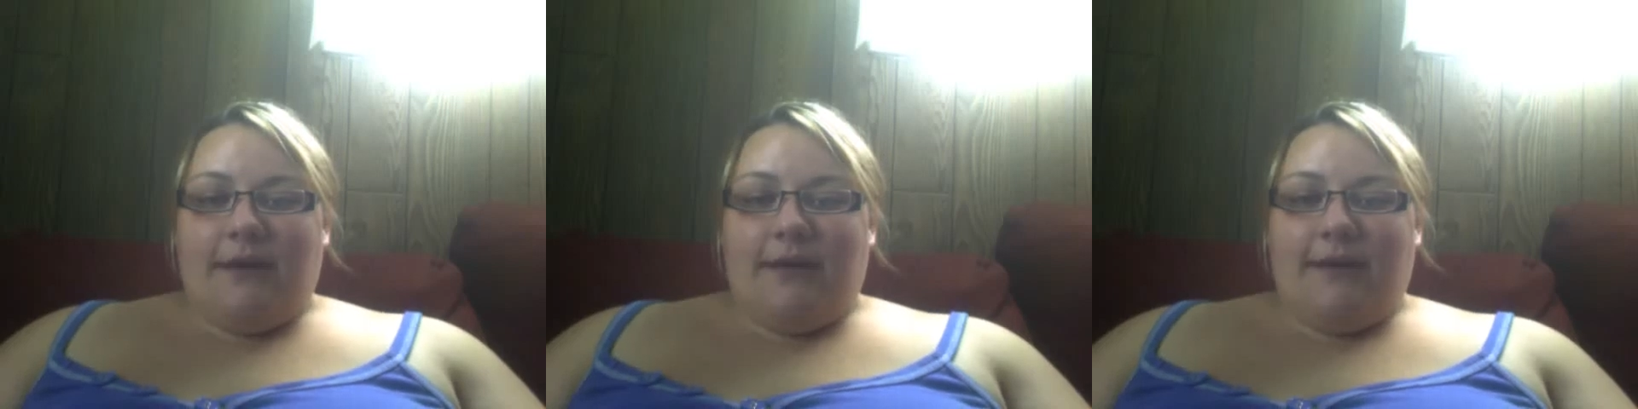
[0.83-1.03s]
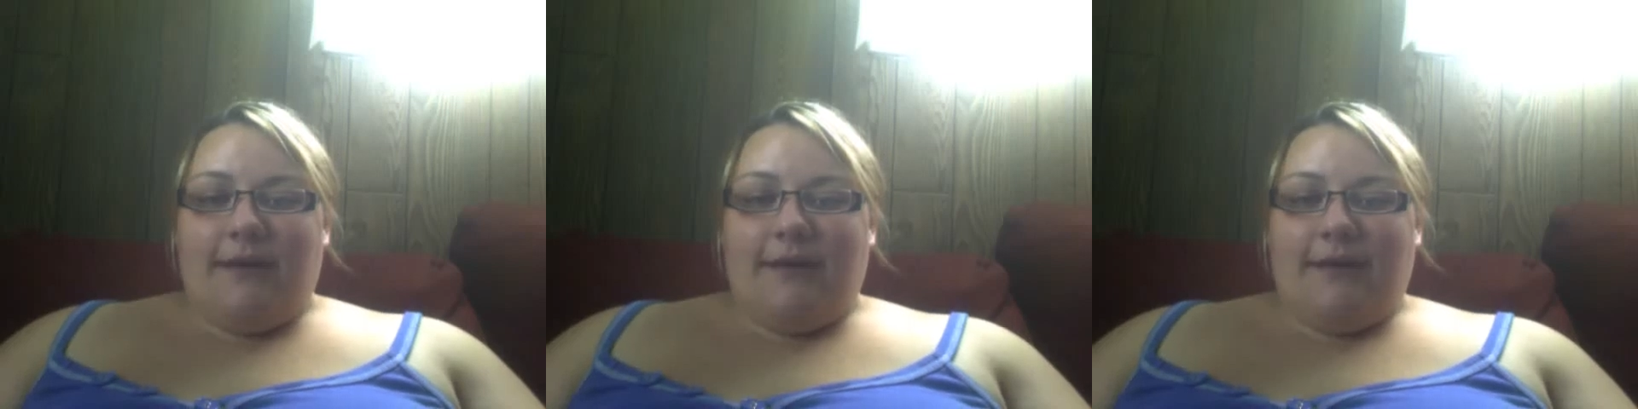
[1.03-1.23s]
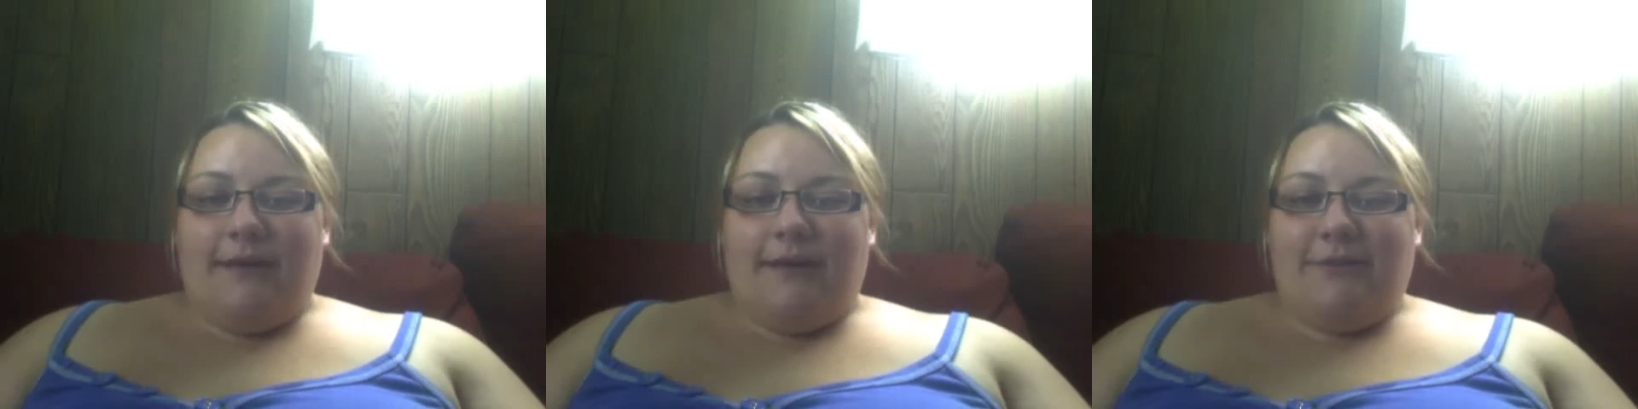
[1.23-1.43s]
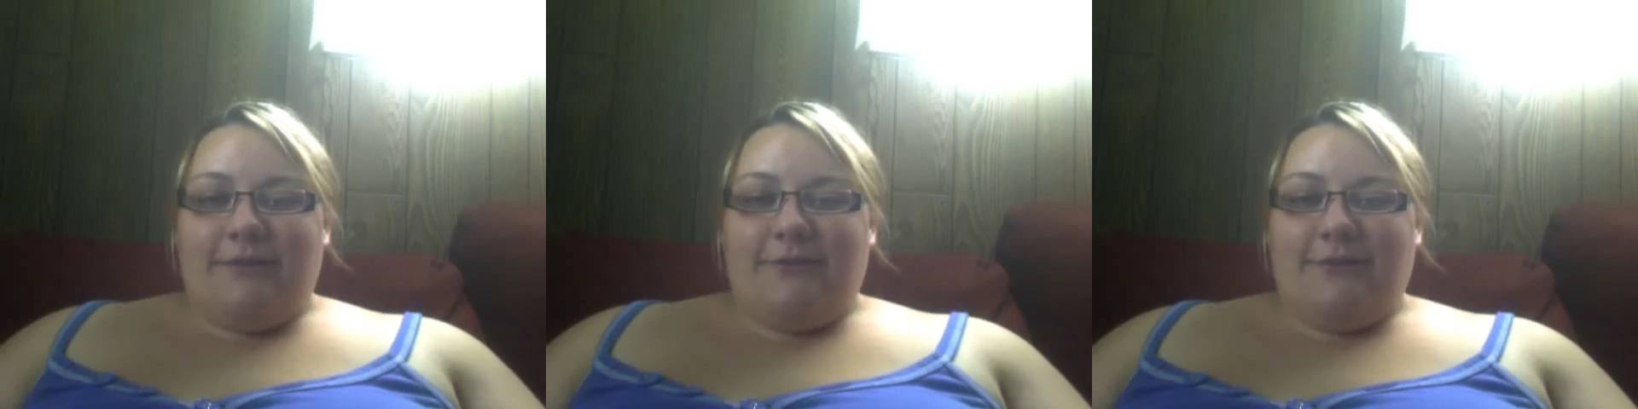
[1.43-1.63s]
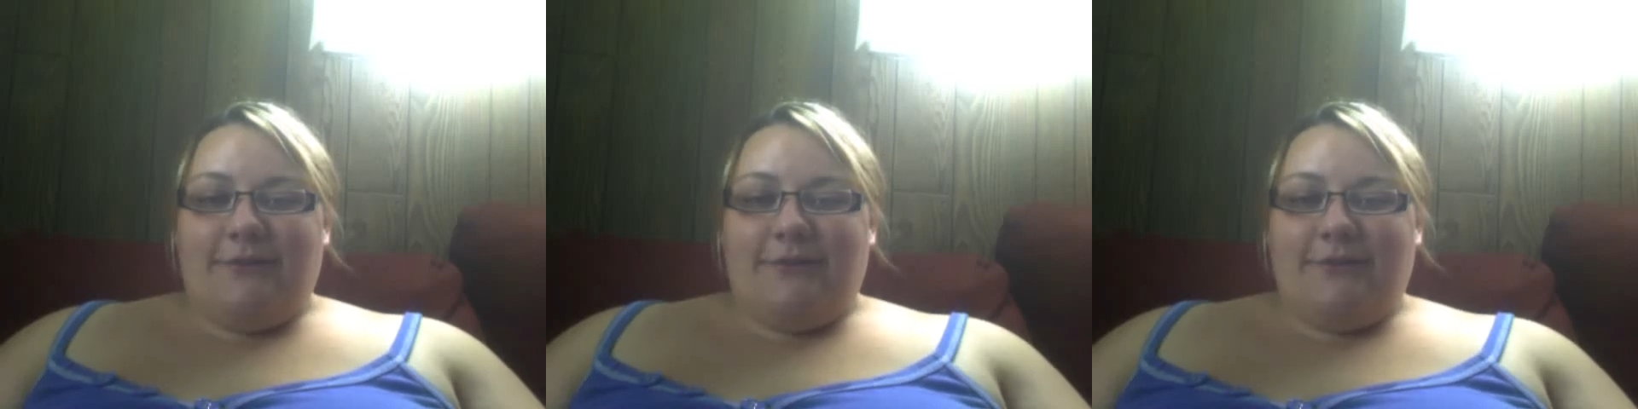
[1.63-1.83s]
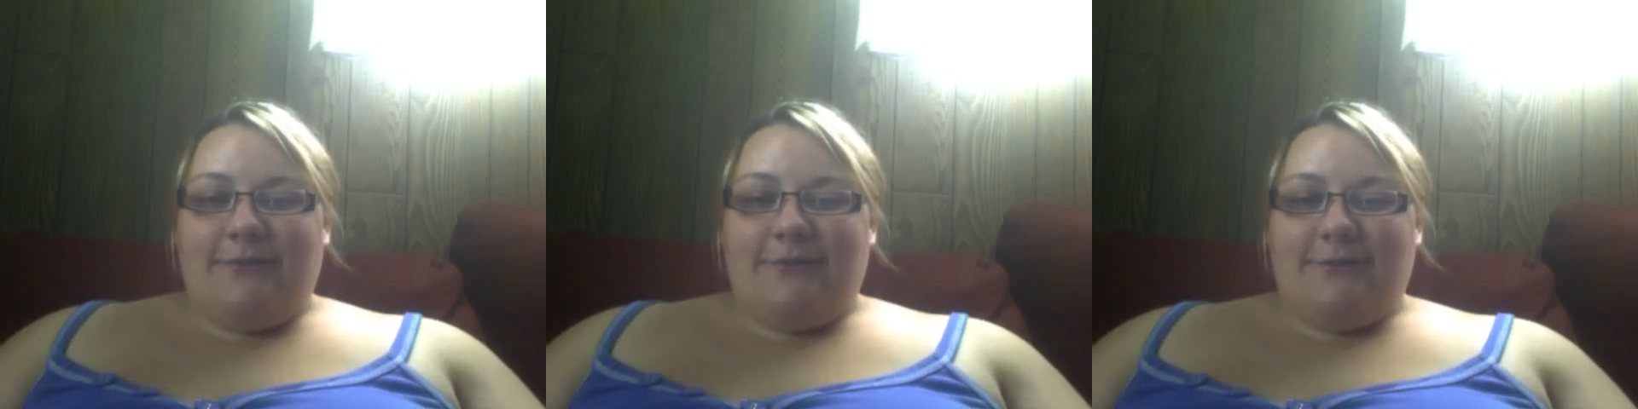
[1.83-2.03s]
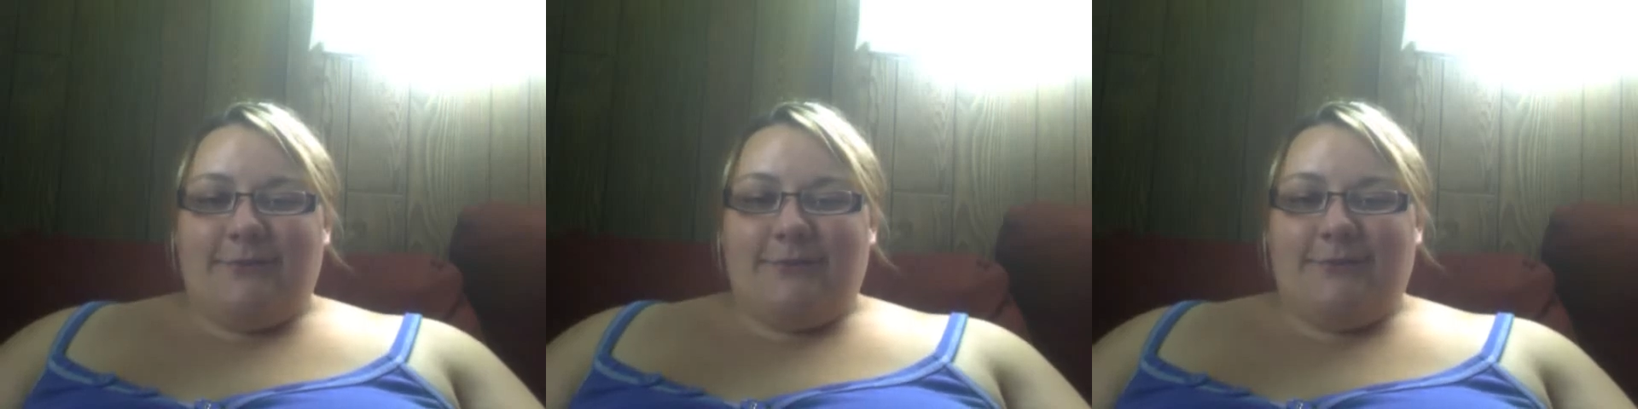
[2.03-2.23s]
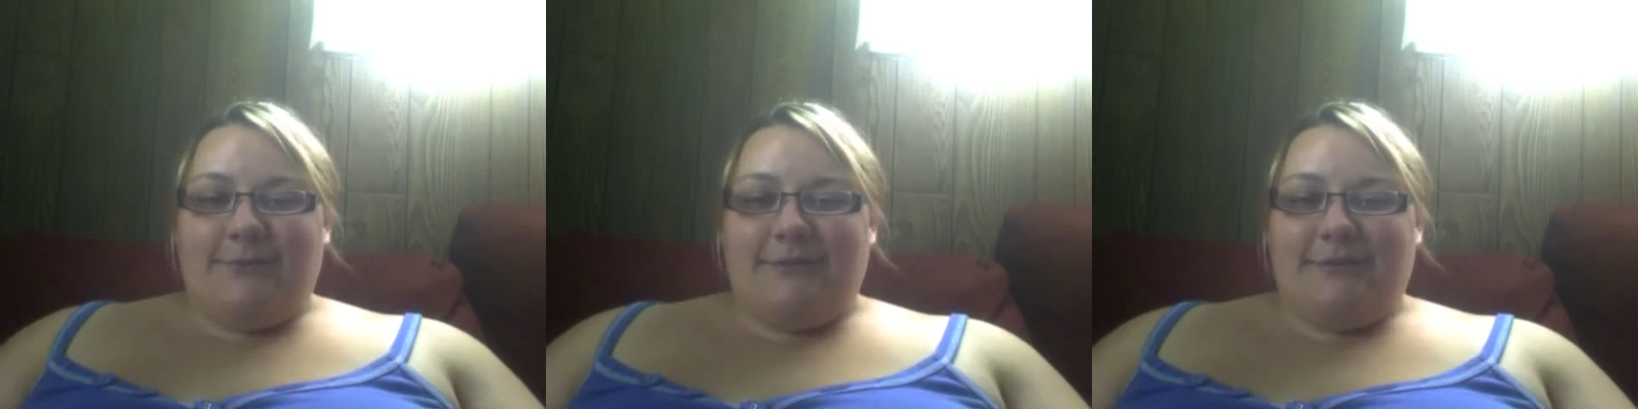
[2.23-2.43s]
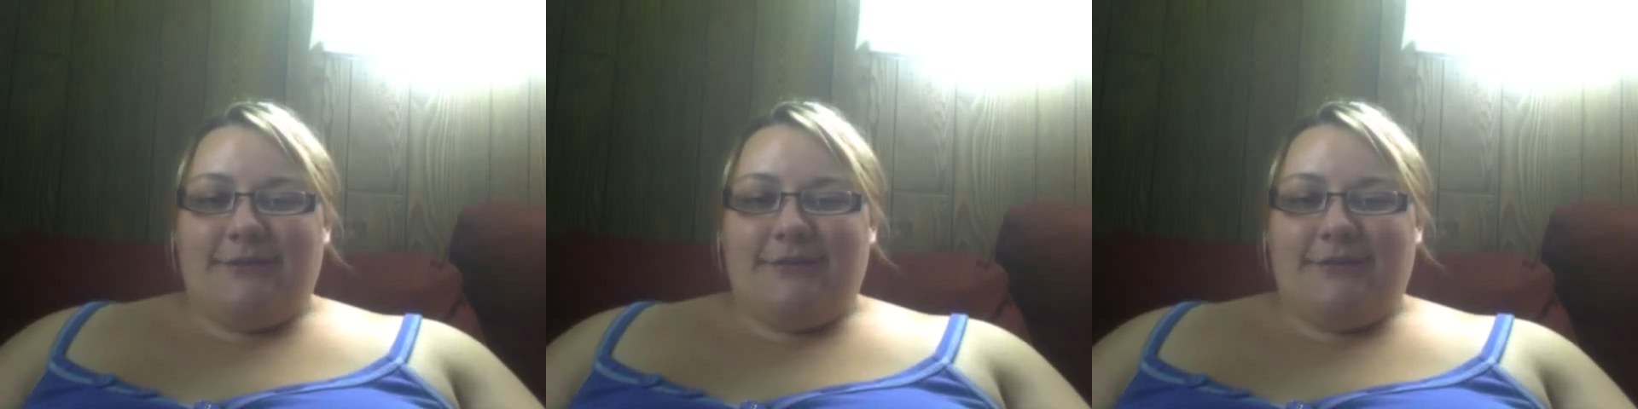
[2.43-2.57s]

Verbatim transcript: Hi YouTube,